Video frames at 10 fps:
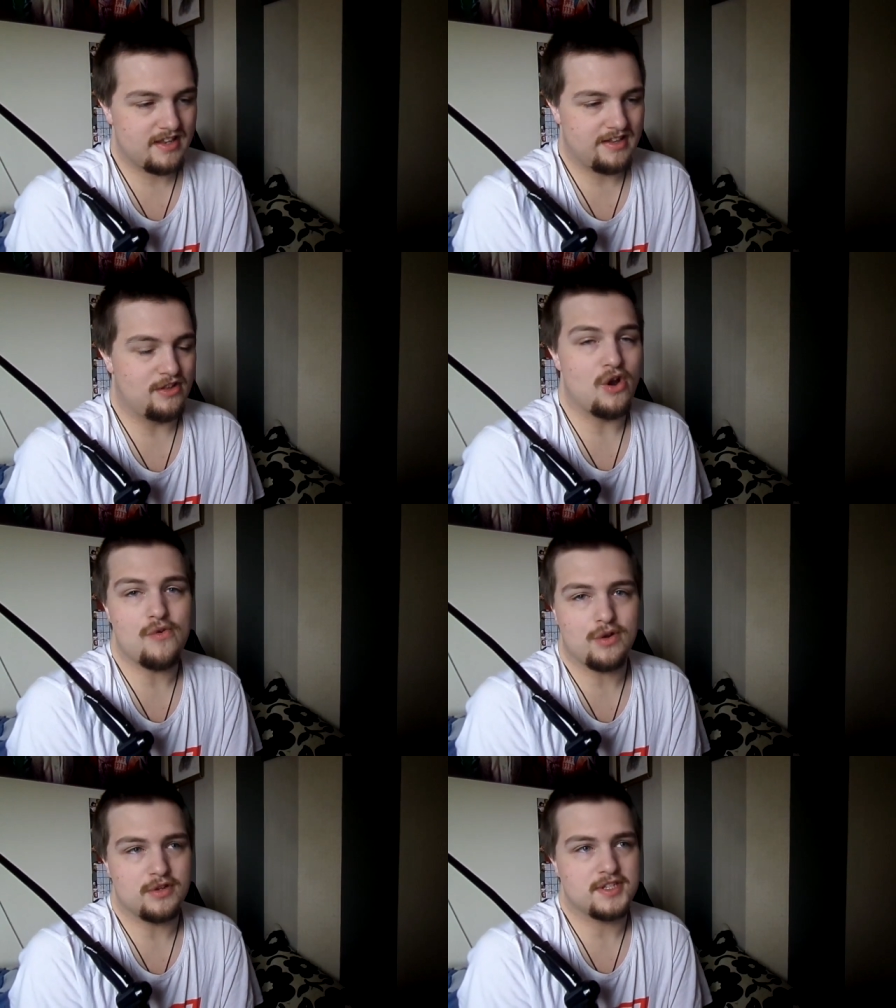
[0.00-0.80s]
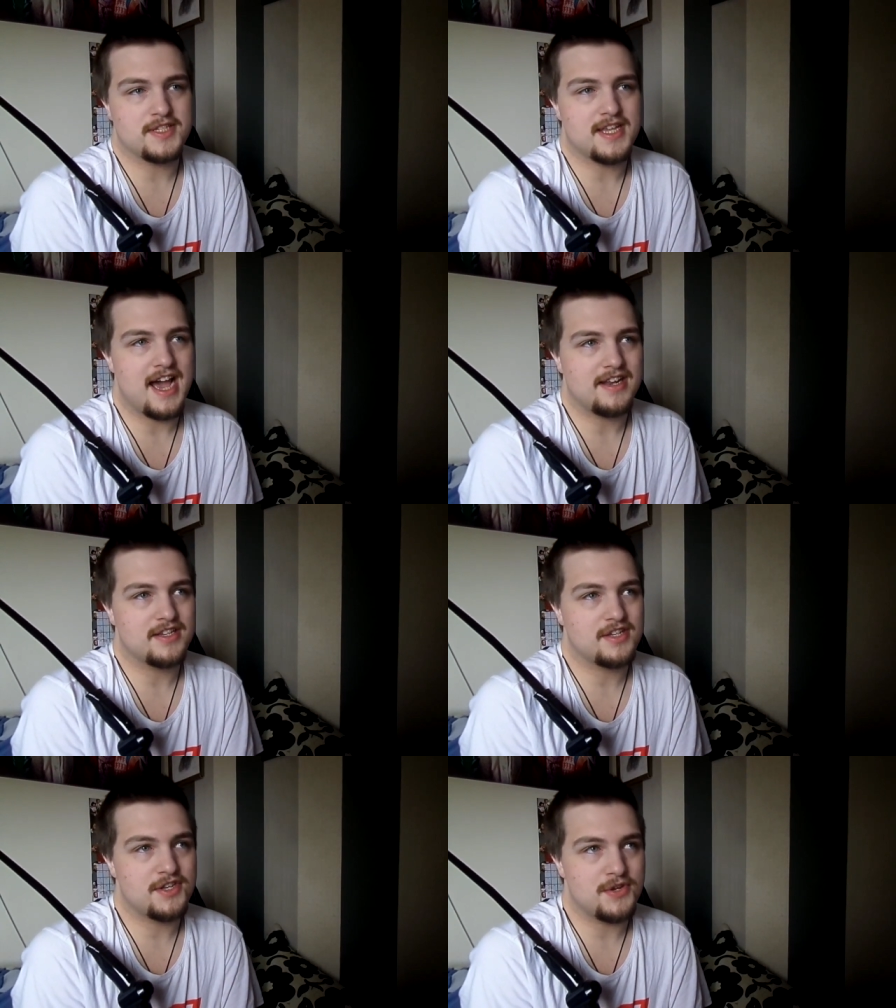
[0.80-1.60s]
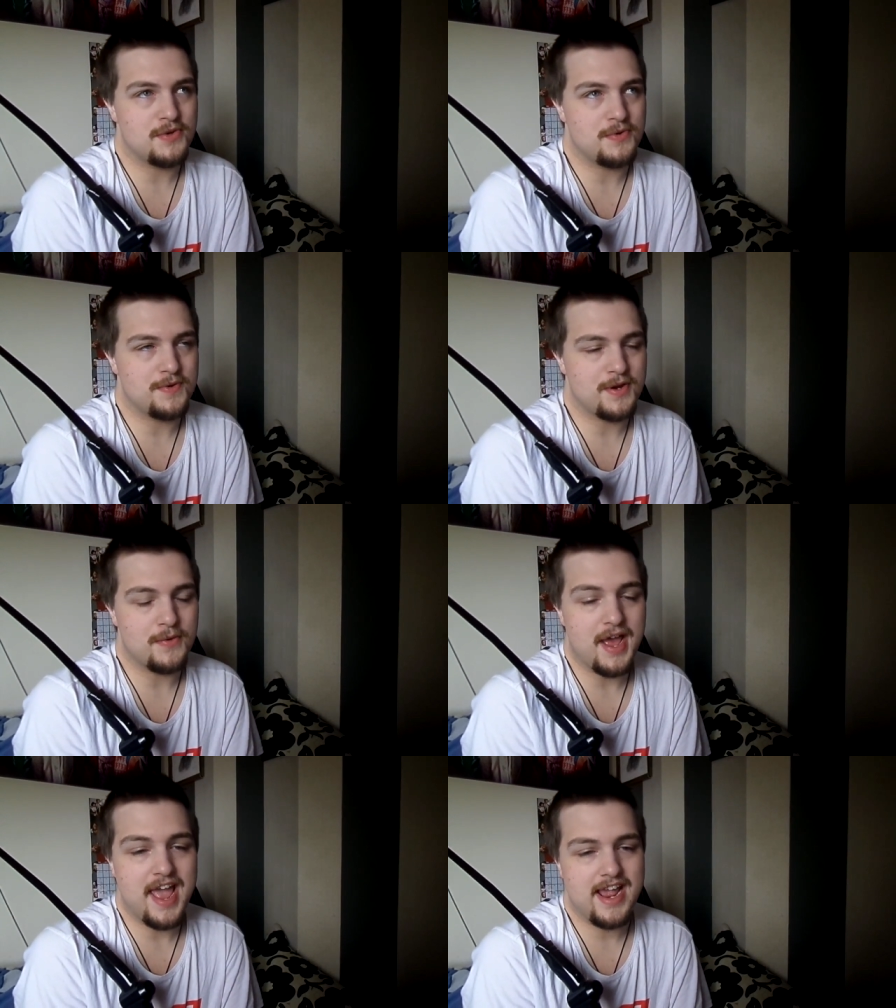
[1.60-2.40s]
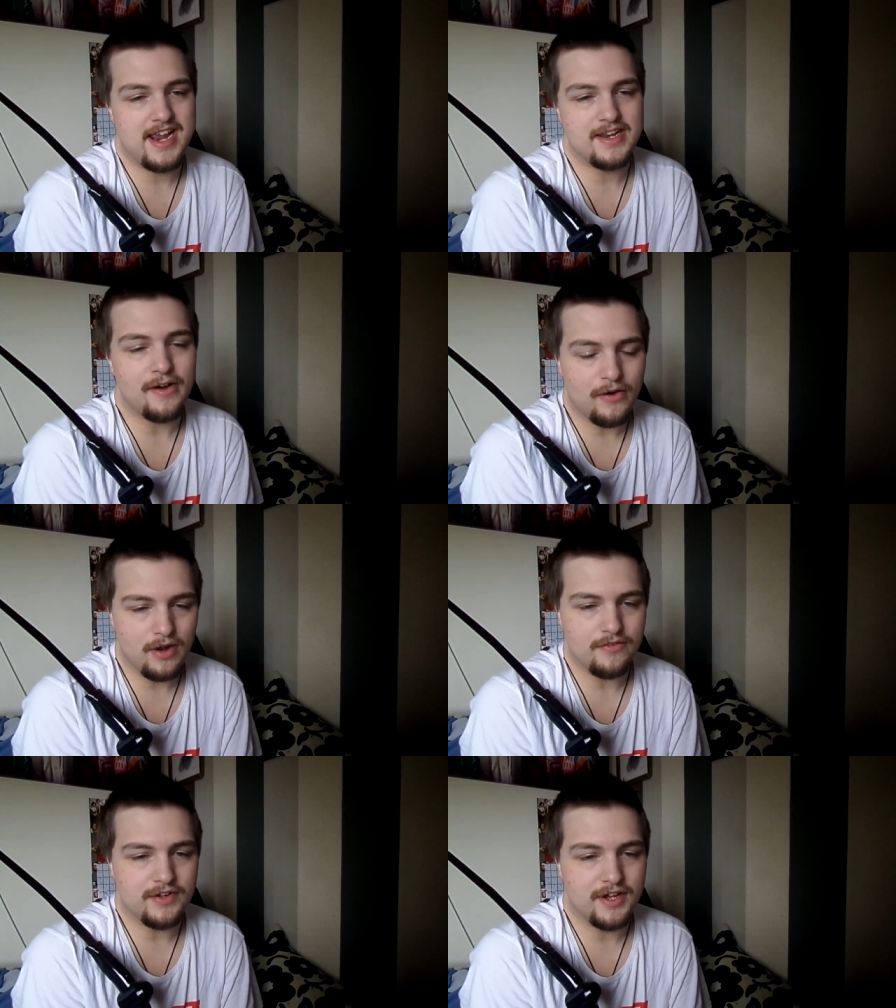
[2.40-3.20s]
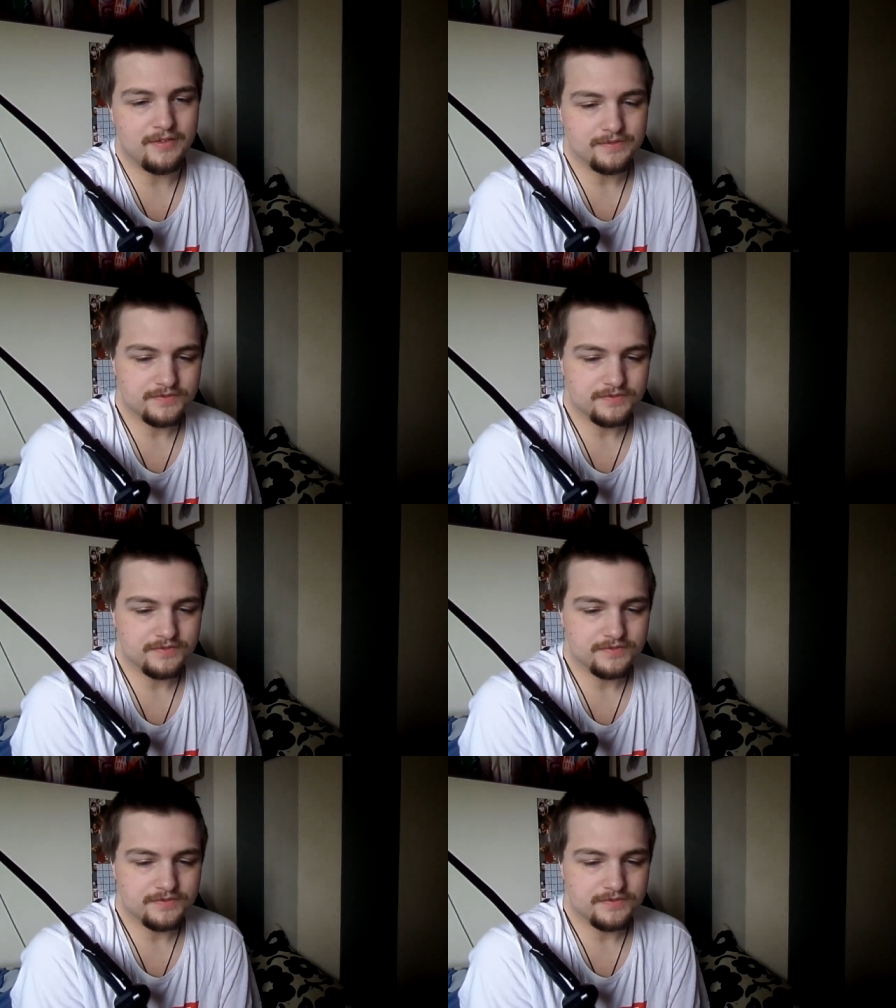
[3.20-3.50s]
Laurel decided to, you know, aid Oliver,